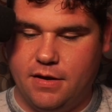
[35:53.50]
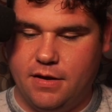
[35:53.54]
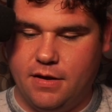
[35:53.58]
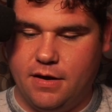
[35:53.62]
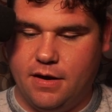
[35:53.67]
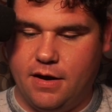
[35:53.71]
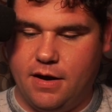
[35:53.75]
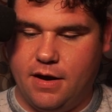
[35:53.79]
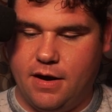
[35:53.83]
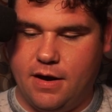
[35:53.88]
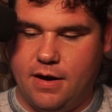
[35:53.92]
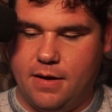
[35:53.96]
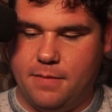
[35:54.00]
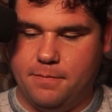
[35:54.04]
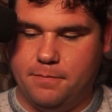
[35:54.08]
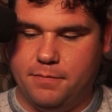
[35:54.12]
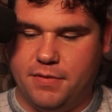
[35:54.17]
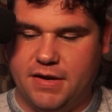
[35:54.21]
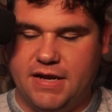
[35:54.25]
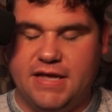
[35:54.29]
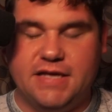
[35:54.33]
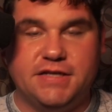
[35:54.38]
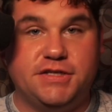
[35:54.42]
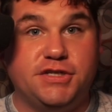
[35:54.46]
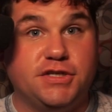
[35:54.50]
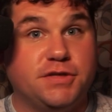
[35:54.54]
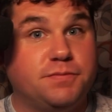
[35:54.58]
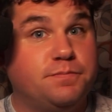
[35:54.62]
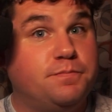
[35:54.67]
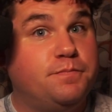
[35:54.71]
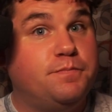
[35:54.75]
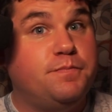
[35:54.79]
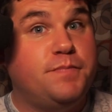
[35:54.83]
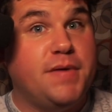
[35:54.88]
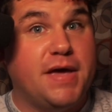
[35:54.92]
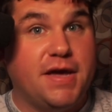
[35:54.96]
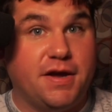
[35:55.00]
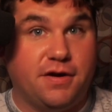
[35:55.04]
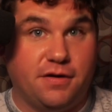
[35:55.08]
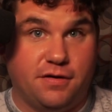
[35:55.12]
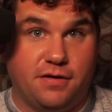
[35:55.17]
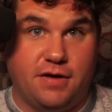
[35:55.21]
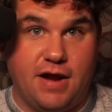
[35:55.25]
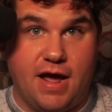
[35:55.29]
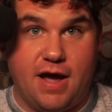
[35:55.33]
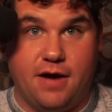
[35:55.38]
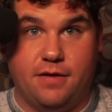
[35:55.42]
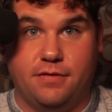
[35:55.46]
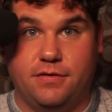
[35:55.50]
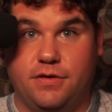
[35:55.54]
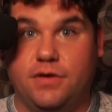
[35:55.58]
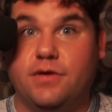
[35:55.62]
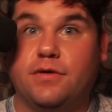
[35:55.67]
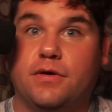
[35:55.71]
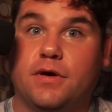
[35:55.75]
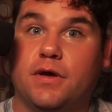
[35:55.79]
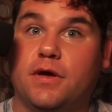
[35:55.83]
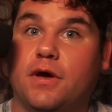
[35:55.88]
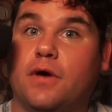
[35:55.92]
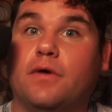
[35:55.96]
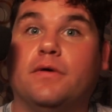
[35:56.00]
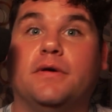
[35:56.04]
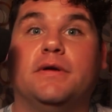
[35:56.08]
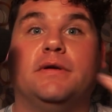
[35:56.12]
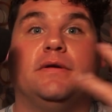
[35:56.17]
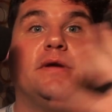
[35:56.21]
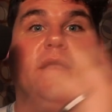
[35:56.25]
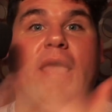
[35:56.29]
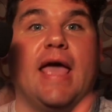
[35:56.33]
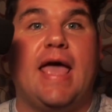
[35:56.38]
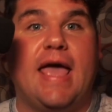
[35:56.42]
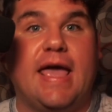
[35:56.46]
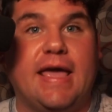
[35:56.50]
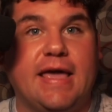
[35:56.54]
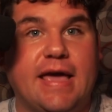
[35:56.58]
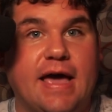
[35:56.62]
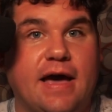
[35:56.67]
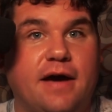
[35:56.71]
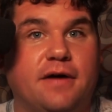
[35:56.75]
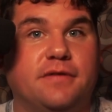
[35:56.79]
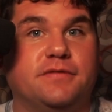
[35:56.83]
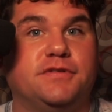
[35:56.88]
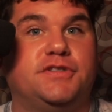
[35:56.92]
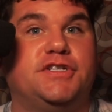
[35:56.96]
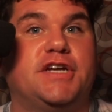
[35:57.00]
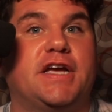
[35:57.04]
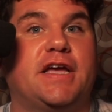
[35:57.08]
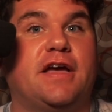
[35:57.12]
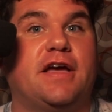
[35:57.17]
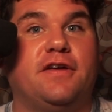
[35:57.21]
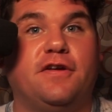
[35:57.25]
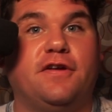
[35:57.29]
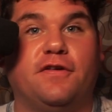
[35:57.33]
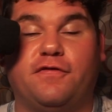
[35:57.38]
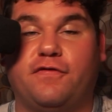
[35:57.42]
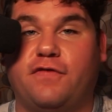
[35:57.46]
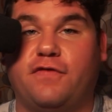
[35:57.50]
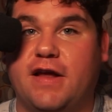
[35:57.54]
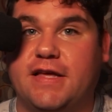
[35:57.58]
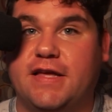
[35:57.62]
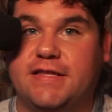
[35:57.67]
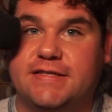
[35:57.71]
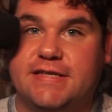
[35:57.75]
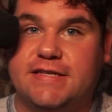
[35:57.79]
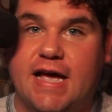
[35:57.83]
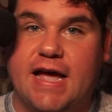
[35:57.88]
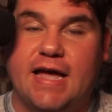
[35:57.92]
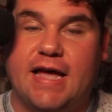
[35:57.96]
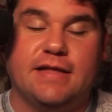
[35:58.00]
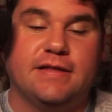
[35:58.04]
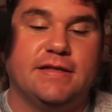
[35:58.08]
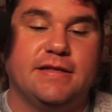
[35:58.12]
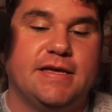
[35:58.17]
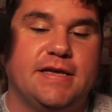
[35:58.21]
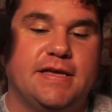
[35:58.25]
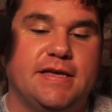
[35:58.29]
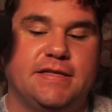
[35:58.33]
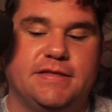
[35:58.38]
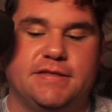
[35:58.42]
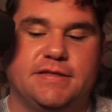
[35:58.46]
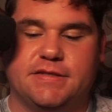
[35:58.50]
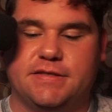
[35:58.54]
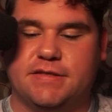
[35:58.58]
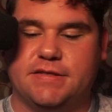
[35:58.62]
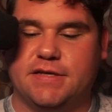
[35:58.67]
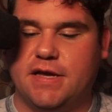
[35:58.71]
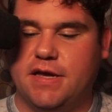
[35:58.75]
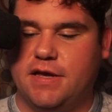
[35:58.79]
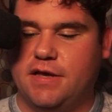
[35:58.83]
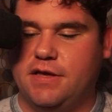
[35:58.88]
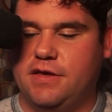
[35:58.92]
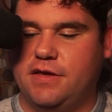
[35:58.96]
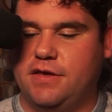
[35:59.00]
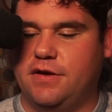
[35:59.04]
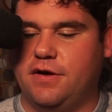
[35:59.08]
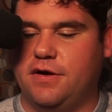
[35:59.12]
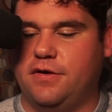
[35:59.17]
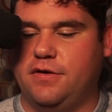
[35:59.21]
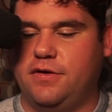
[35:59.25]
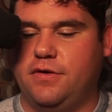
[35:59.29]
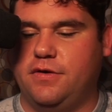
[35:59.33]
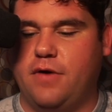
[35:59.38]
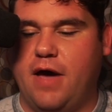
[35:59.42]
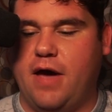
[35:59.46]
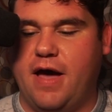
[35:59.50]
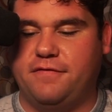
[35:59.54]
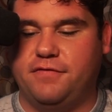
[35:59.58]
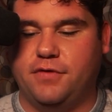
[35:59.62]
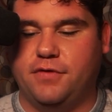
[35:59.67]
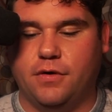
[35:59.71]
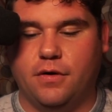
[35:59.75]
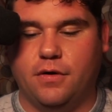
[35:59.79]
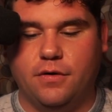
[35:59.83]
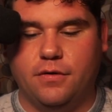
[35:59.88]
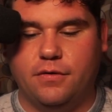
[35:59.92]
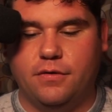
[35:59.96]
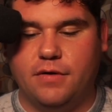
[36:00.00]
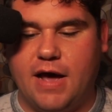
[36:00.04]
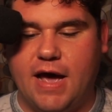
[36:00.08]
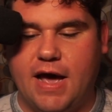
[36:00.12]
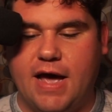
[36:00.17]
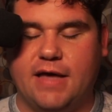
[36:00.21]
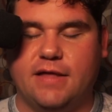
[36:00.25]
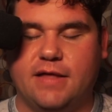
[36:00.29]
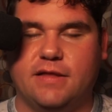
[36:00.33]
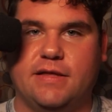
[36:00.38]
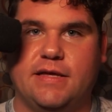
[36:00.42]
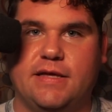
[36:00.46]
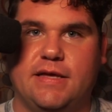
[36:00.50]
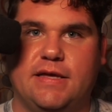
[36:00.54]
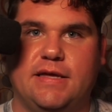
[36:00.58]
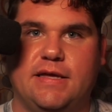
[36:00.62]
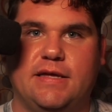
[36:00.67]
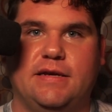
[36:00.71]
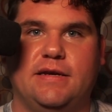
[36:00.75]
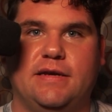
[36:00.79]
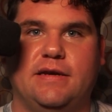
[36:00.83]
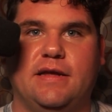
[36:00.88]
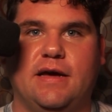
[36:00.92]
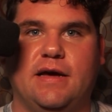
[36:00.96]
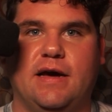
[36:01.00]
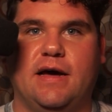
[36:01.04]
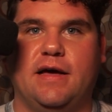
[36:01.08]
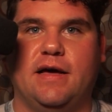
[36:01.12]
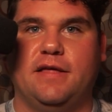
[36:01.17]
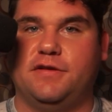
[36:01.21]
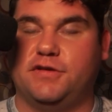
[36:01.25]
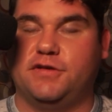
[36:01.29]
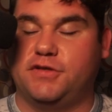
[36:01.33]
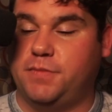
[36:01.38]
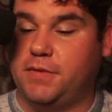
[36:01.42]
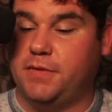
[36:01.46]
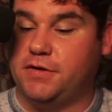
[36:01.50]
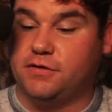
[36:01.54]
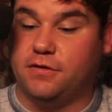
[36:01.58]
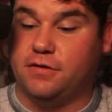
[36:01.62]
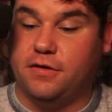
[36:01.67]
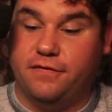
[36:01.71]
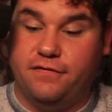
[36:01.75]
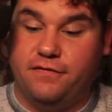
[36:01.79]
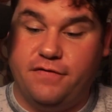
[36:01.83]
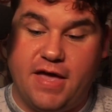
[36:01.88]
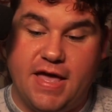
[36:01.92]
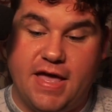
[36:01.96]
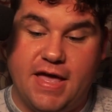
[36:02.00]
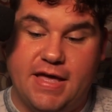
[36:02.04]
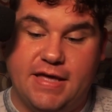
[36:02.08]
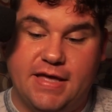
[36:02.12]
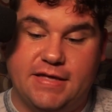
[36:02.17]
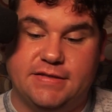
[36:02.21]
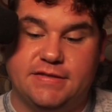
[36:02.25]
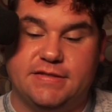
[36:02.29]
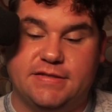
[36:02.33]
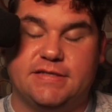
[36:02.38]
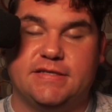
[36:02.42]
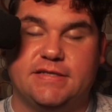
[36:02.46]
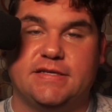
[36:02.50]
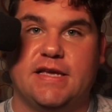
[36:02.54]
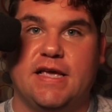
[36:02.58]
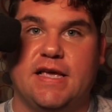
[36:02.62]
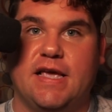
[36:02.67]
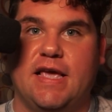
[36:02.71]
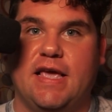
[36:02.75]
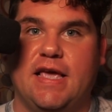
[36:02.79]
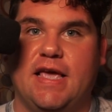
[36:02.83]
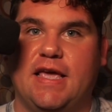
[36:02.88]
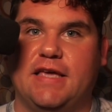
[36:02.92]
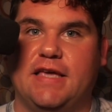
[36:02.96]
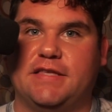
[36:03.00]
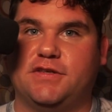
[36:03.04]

but it's just bigger now. You can go and hang out and check out your friends' islands. You know, you have your own island. There's special events. It's